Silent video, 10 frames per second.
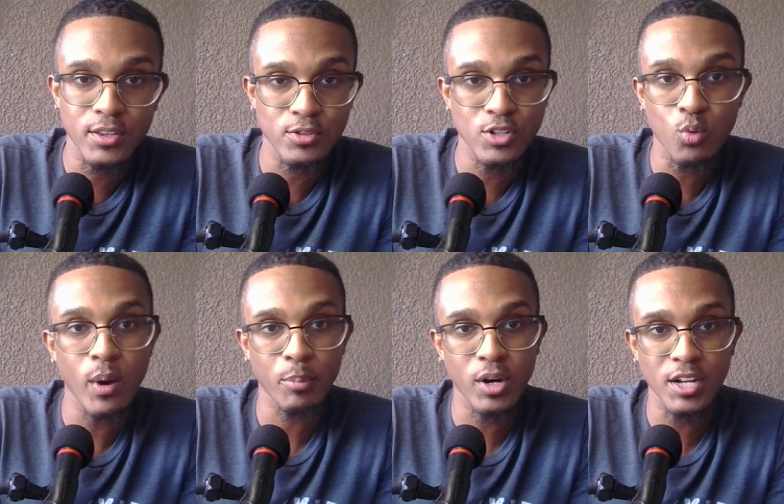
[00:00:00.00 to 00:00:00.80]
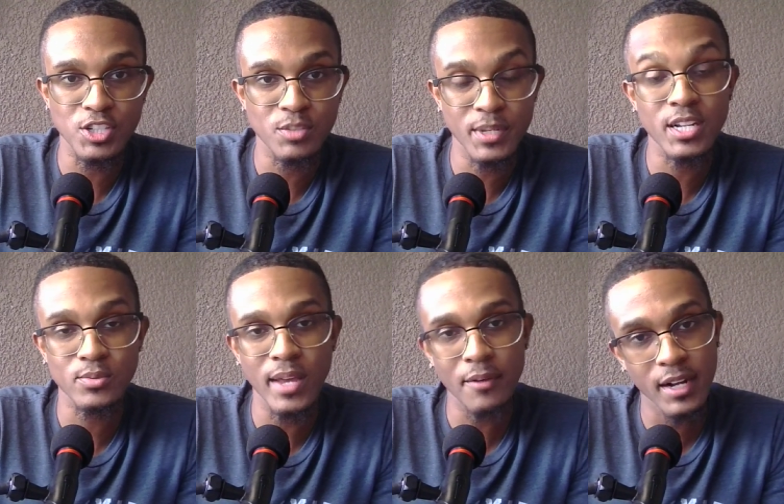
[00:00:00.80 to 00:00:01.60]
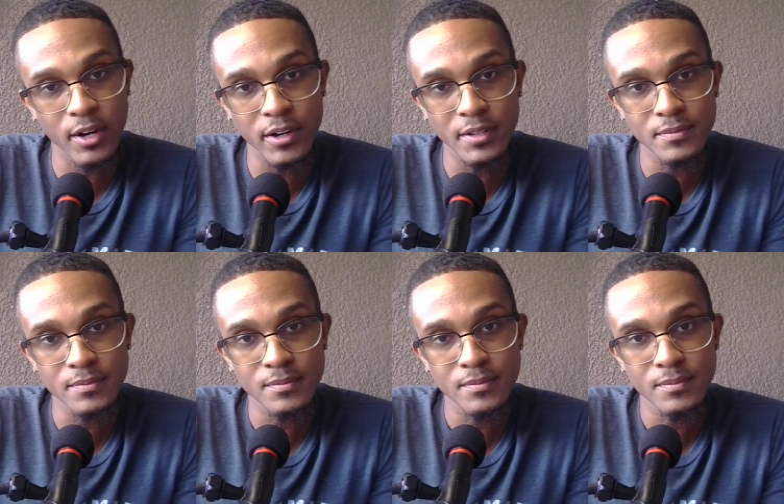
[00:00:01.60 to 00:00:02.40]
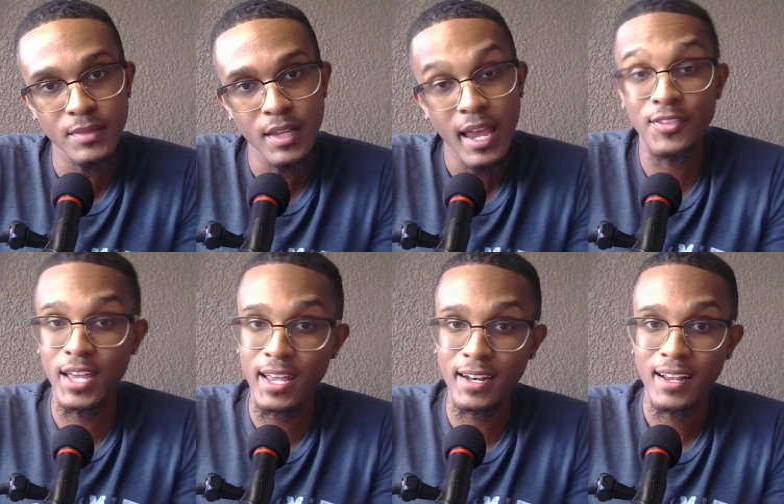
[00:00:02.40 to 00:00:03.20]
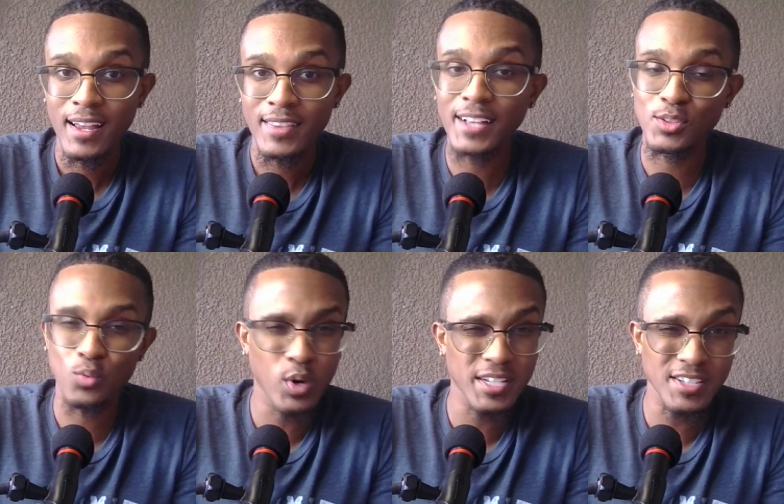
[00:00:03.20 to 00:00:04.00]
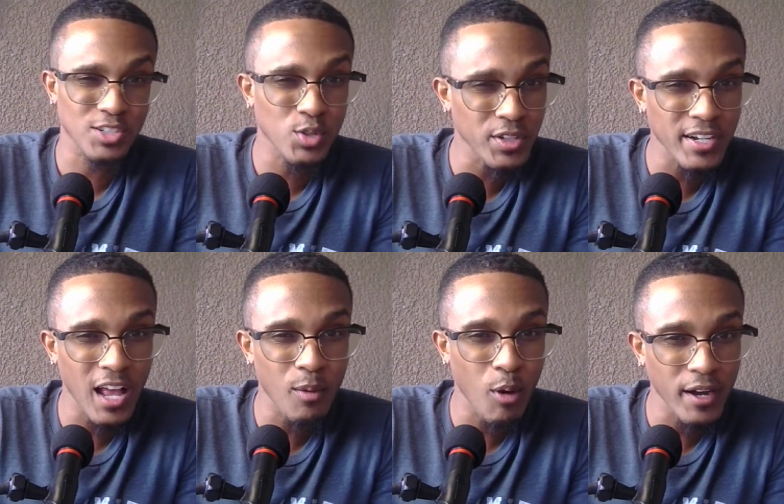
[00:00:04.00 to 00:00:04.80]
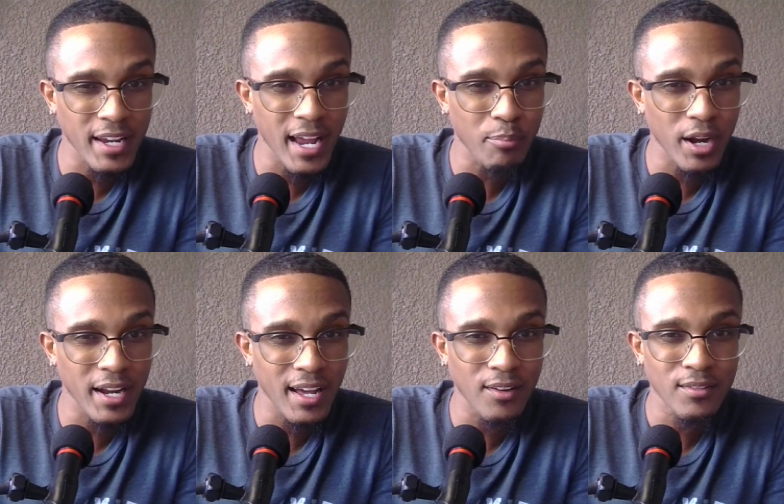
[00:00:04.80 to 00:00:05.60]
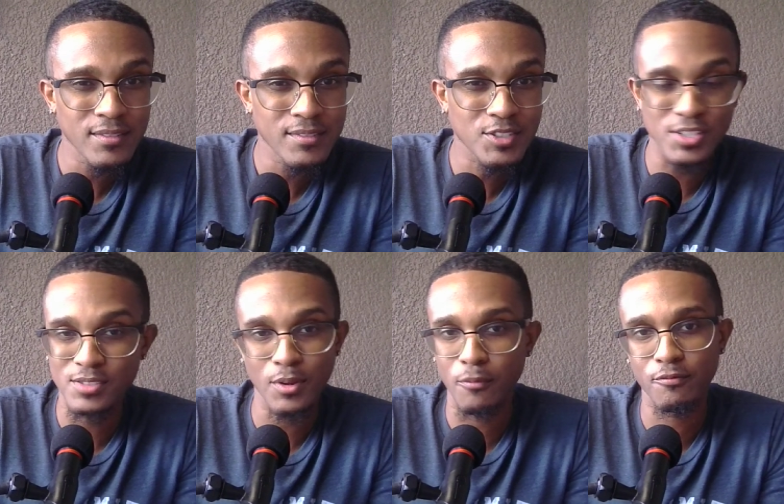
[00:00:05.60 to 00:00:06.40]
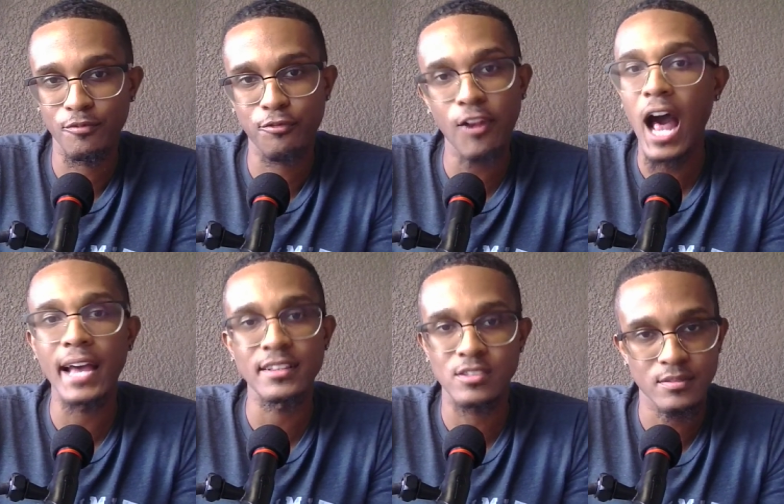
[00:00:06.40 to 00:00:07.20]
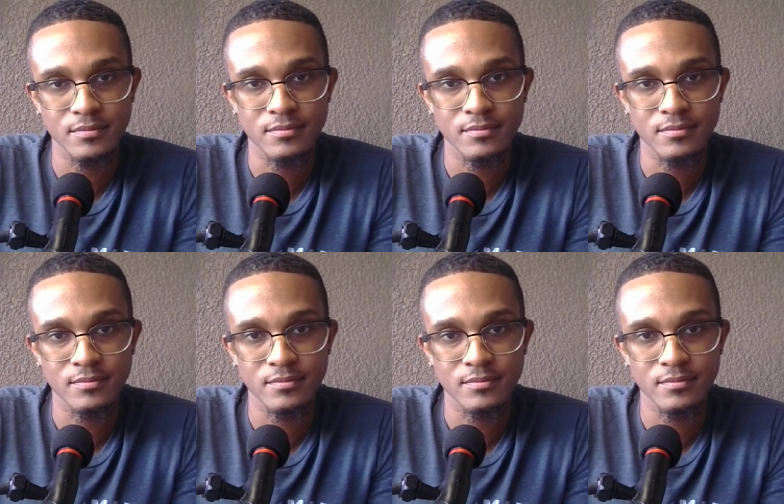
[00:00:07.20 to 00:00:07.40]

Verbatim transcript: There's no repercussions because we have clarity. And then that, what is it, trillion dollar market cap right now just flies.